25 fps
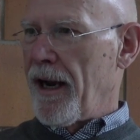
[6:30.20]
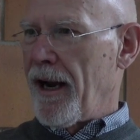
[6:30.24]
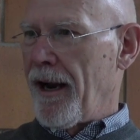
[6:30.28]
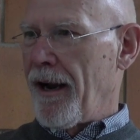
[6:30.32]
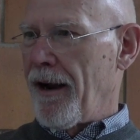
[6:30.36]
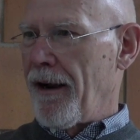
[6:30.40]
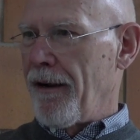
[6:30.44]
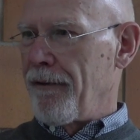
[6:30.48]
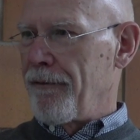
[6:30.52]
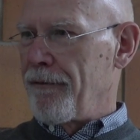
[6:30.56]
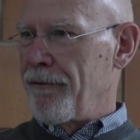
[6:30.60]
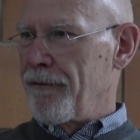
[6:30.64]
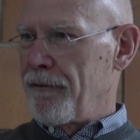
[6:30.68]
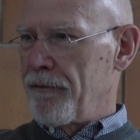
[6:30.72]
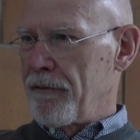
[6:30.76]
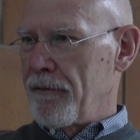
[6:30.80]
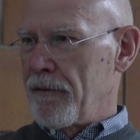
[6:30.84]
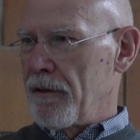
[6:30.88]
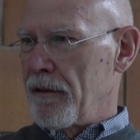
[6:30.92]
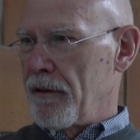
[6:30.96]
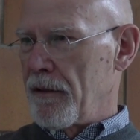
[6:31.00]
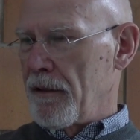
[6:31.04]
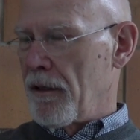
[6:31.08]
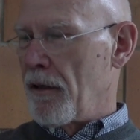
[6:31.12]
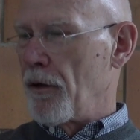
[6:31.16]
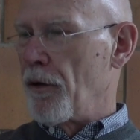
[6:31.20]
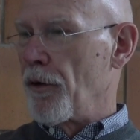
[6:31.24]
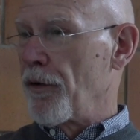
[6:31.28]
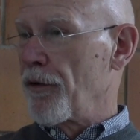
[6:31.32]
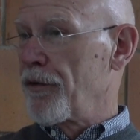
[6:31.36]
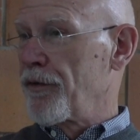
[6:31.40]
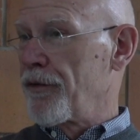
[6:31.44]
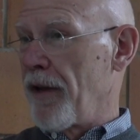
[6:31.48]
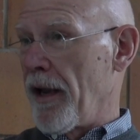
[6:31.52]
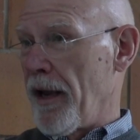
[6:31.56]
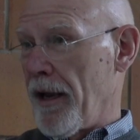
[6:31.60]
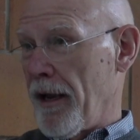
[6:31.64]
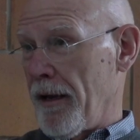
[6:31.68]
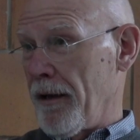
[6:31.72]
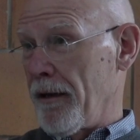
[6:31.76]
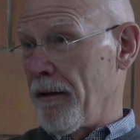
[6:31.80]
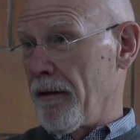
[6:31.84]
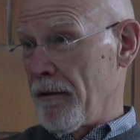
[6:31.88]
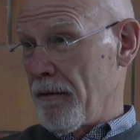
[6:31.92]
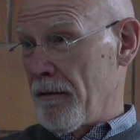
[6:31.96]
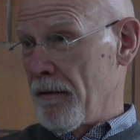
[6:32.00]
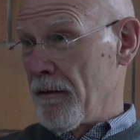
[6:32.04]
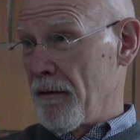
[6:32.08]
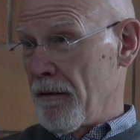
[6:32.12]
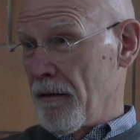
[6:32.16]
have Earth Day
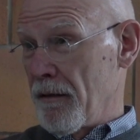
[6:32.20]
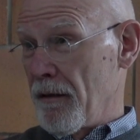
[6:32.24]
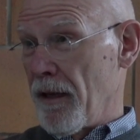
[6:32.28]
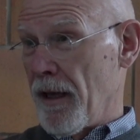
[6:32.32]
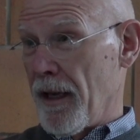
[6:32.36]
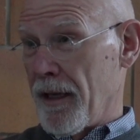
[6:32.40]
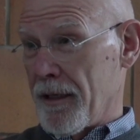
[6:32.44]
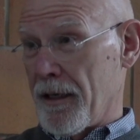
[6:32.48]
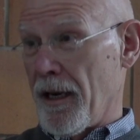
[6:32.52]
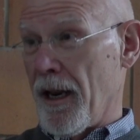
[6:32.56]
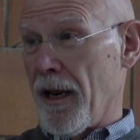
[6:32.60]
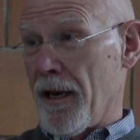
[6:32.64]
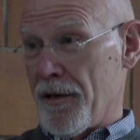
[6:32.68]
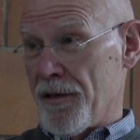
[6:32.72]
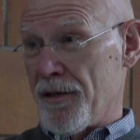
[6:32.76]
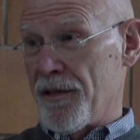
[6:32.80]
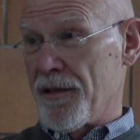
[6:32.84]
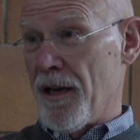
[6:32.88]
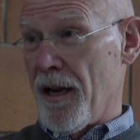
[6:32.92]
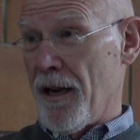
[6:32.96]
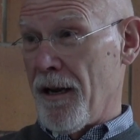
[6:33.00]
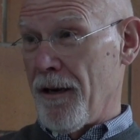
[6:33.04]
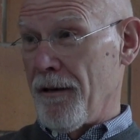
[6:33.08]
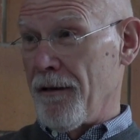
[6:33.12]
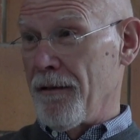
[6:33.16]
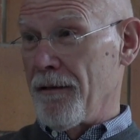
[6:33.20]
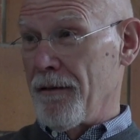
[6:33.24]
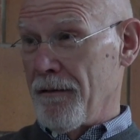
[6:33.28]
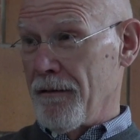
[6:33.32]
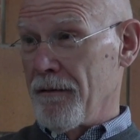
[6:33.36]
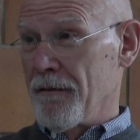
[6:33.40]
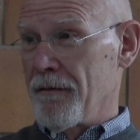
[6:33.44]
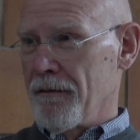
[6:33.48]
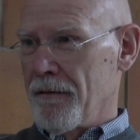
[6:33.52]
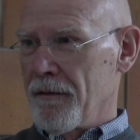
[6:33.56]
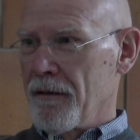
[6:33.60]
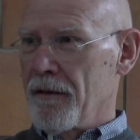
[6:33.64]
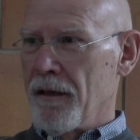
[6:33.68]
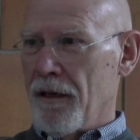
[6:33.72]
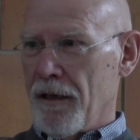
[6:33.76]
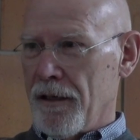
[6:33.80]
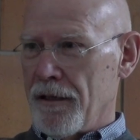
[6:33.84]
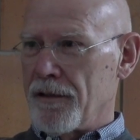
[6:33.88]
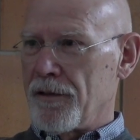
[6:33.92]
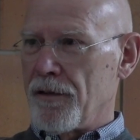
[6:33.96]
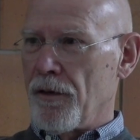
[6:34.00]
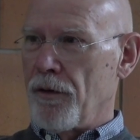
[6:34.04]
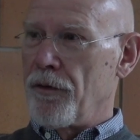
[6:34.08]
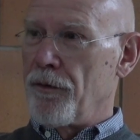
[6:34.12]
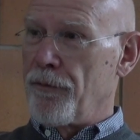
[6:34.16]
at K-State. And
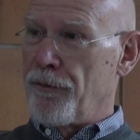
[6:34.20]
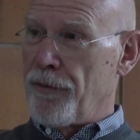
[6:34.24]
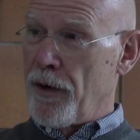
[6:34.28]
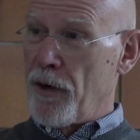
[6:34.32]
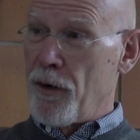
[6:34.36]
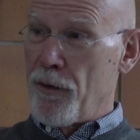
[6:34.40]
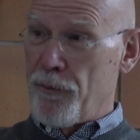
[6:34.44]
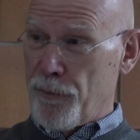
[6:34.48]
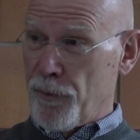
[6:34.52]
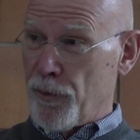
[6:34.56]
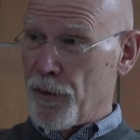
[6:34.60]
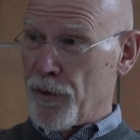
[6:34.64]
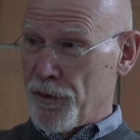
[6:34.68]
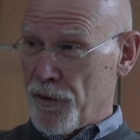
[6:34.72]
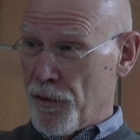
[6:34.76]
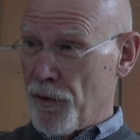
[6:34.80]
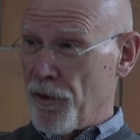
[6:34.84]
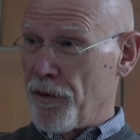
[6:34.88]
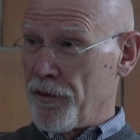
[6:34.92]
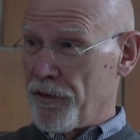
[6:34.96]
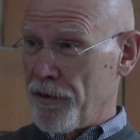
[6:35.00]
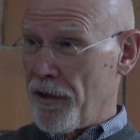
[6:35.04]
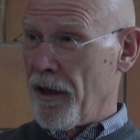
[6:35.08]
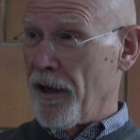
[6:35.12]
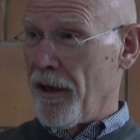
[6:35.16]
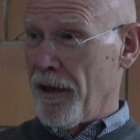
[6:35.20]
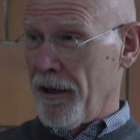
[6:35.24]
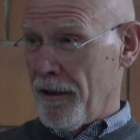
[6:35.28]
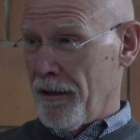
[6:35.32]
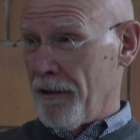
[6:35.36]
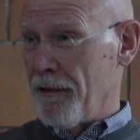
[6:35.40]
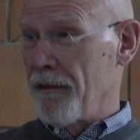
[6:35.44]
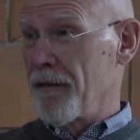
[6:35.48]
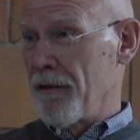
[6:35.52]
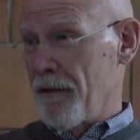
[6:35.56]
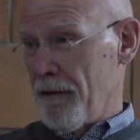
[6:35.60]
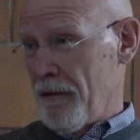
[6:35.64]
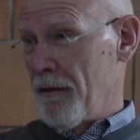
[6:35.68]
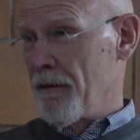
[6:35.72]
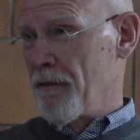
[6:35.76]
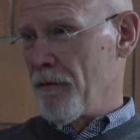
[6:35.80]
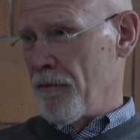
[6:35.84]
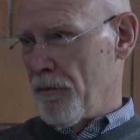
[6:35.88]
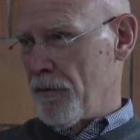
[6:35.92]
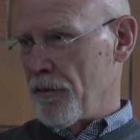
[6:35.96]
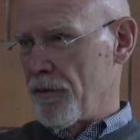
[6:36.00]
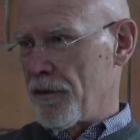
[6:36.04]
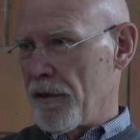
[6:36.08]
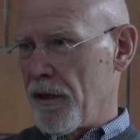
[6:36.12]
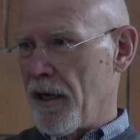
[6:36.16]
so the very first Earth Day
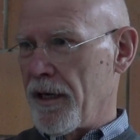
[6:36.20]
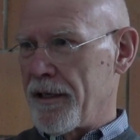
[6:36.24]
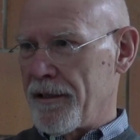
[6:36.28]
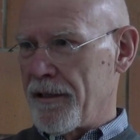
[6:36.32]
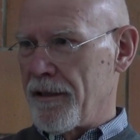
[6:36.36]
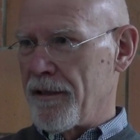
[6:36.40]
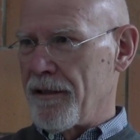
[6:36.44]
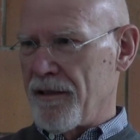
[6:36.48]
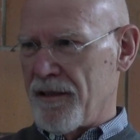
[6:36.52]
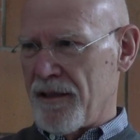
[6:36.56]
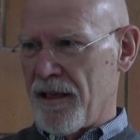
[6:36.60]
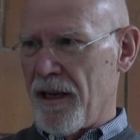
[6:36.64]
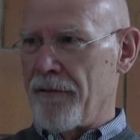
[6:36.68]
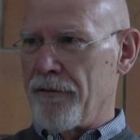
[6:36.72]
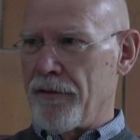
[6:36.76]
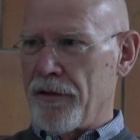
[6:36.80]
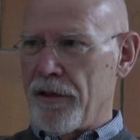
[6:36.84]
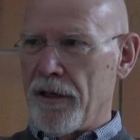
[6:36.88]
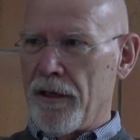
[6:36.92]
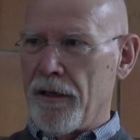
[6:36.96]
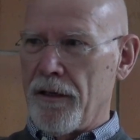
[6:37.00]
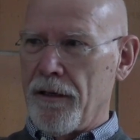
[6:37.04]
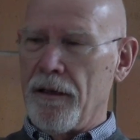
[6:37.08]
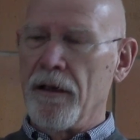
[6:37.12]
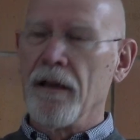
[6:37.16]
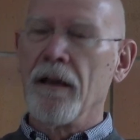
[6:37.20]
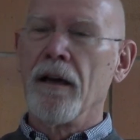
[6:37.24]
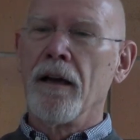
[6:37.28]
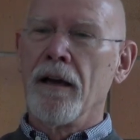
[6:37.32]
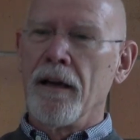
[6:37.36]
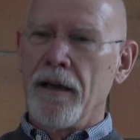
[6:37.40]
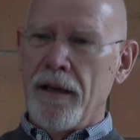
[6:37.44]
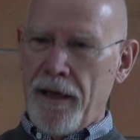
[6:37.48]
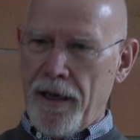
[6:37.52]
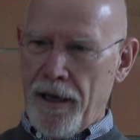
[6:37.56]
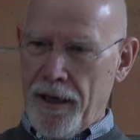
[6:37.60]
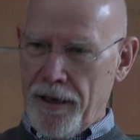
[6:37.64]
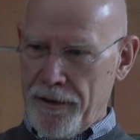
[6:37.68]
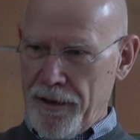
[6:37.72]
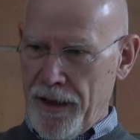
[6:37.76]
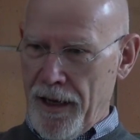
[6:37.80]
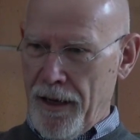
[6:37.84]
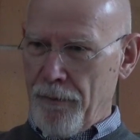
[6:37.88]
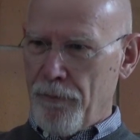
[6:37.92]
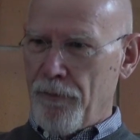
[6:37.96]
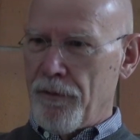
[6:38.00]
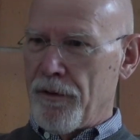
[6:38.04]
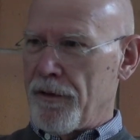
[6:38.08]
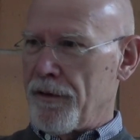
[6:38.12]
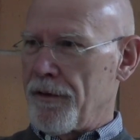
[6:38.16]
was 1970, and
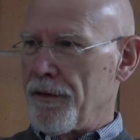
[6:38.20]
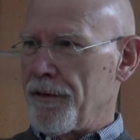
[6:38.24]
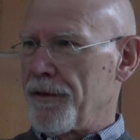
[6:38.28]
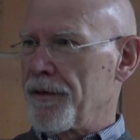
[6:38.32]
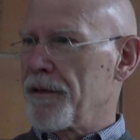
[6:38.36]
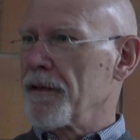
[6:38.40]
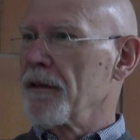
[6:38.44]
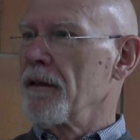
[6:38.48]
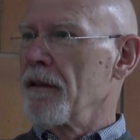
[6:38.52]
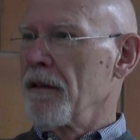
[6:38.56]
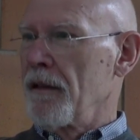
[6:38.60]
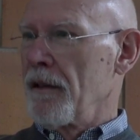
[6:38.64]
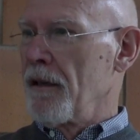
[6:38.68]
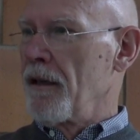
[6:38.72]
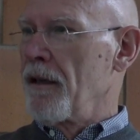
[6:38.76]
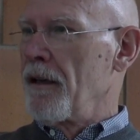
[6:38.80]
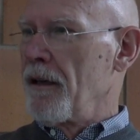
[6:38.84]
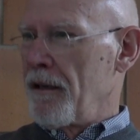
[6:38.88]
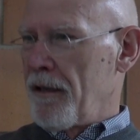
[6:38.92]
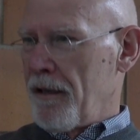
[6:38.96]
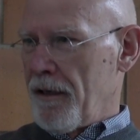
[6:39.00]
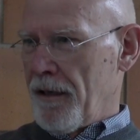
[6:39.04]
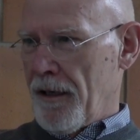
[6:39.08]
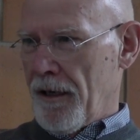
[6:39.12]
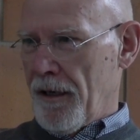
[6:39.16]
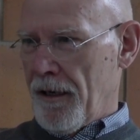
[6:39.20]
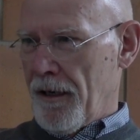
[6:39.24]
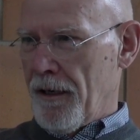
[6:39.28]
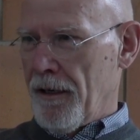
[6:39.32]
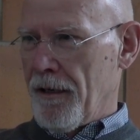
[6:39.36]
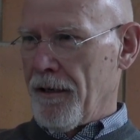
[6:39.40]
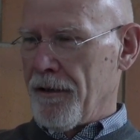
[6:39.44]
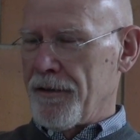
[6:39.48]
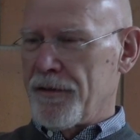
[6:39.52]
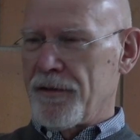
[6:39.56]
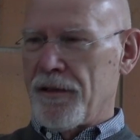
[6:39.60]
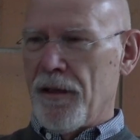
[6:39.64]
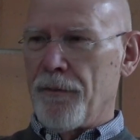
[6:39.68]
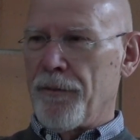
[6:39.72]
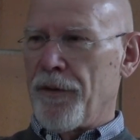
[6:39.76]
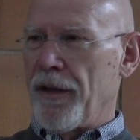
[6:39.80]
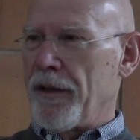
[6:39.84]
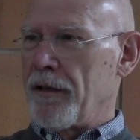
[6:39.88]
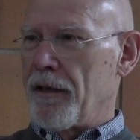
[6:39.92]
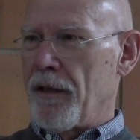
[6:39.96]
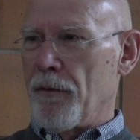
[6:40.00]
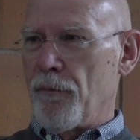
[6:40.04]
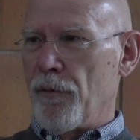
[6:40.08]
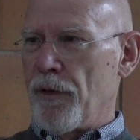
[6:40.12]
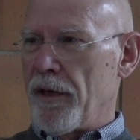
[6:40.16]
that was something
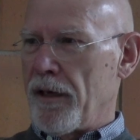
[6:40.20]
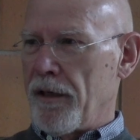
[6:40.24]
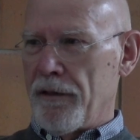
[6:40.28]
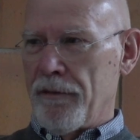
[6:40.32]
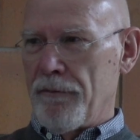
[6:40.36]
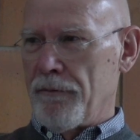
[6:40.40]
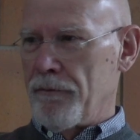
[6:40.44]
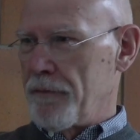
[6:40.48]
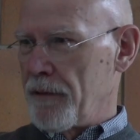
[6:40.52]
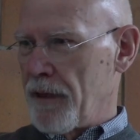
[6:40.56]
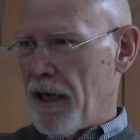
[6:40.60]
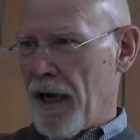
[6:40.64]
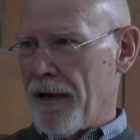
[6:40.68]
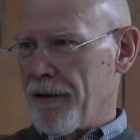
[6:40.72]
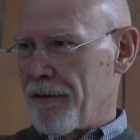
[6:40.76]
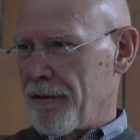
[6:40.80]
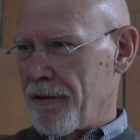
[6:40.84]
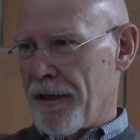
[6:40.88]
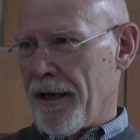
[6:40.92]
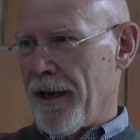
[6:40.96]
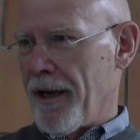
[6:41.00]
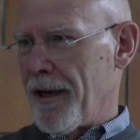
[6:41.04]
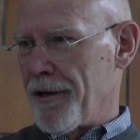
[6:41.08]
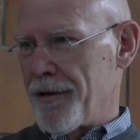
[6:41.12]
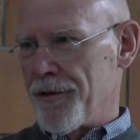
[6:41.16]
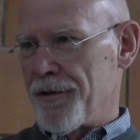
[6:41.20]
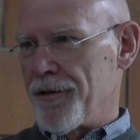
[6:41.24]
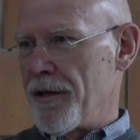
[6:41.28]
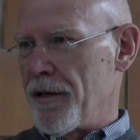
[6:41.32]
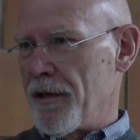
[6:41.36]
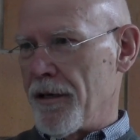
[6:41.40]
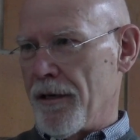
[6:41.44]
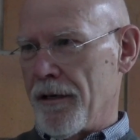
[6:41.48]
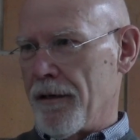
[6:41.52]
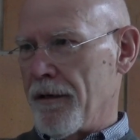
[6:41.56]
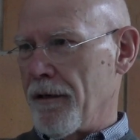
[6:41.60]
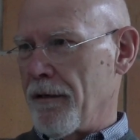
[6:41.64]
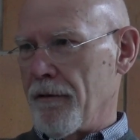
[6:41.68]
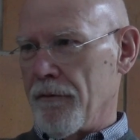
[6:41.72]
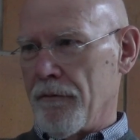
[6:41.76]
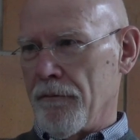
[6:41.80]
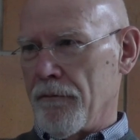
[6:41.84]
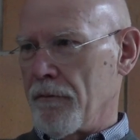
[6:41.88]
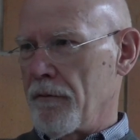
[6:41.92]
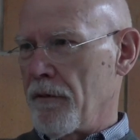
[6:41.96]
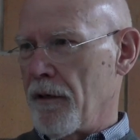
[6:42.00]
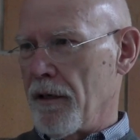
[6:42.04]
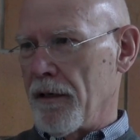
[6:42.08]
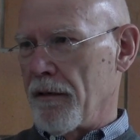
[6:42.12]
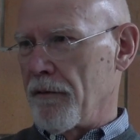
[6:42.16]
that we got engaged in
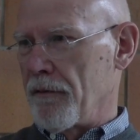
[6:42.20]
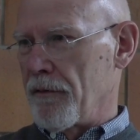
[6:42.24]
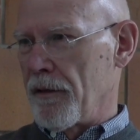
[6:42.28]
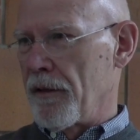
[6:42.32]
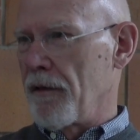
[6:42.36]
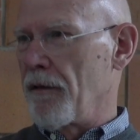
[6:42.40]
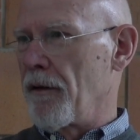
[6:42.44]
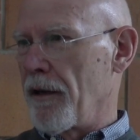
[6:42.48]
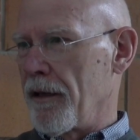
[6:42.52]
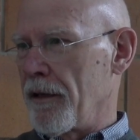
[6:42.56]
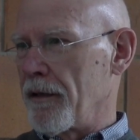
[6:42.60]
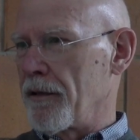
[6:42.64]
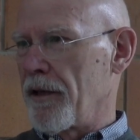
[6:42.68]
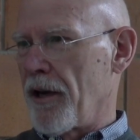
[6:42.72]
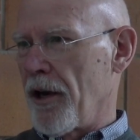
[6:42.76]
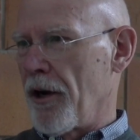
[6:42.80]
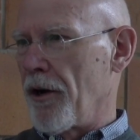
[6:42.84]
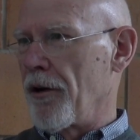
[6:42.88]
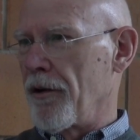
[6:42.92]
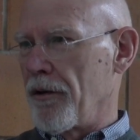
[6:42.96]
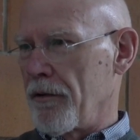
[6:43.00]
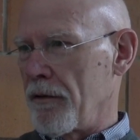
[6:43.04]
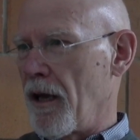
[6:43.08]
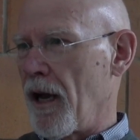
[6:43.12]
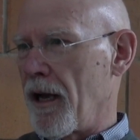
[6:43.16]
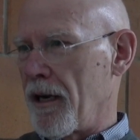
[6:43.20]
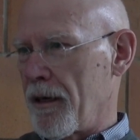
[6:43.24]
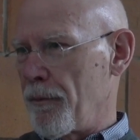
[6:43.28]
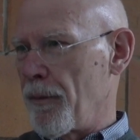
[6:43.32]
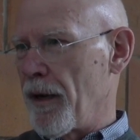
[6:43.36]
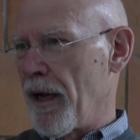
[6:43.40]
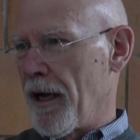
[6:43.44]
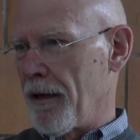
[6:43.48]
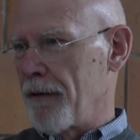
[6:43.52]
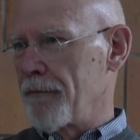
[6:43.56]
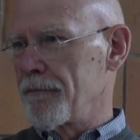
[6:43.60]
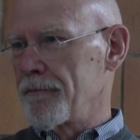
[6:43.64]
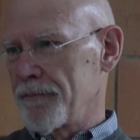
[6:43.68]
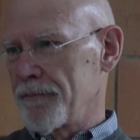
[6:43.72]
and cared a lot about.